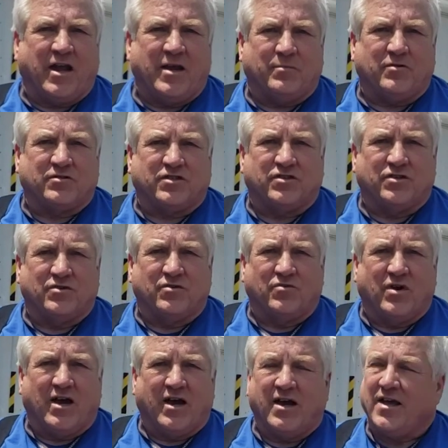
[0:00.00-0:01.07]
able
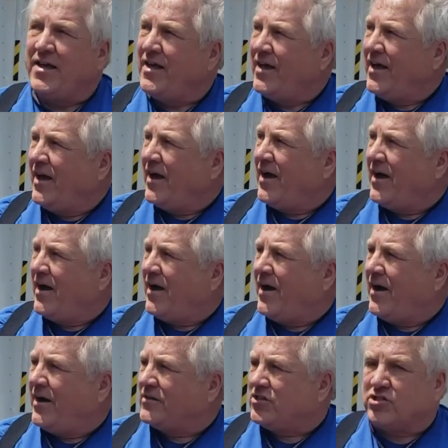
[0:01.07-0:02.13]
to
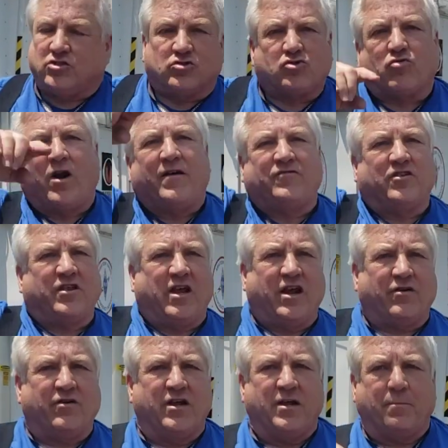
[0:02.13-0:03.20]
travel the
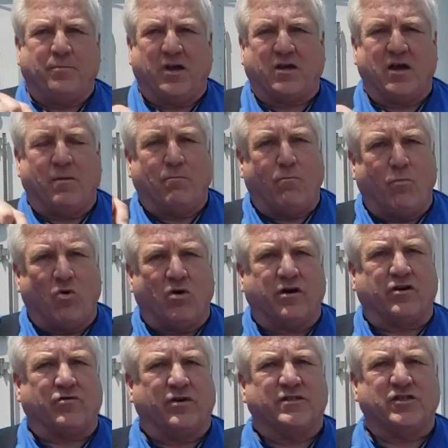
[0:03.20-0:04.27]
area, pick up
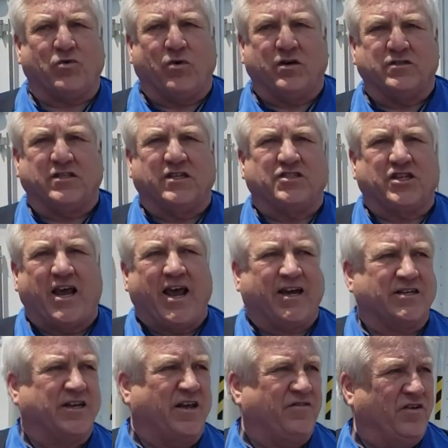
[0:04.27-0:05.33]
more grid squares that you
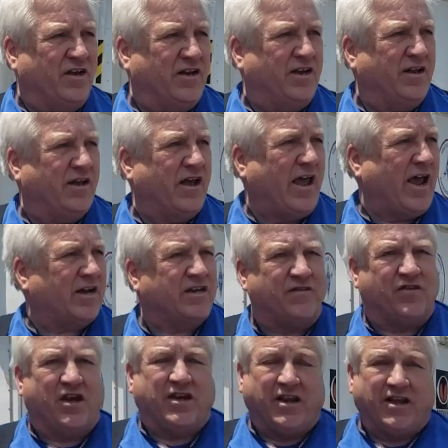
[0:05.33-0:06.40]

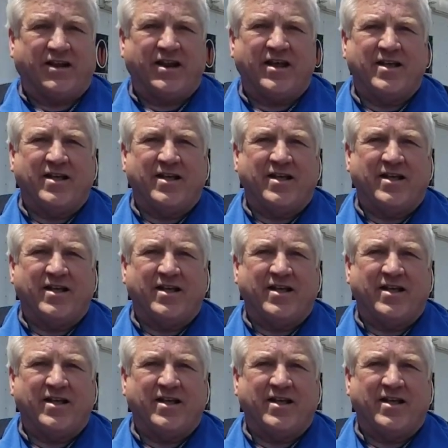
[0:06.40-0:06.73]
activate in,